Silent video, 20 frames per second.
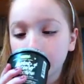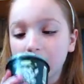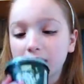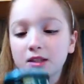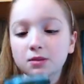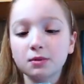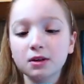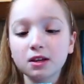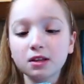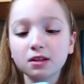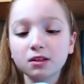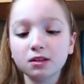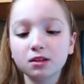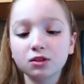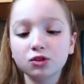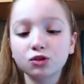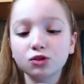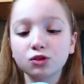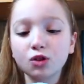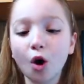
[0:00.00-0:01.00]
it smells
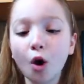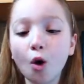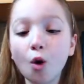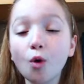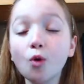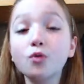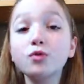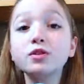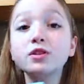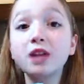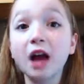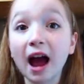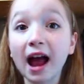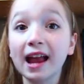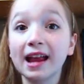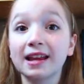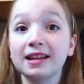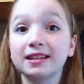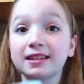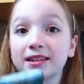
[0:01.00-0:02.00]
so
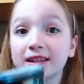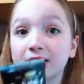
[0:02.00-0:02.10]
nice.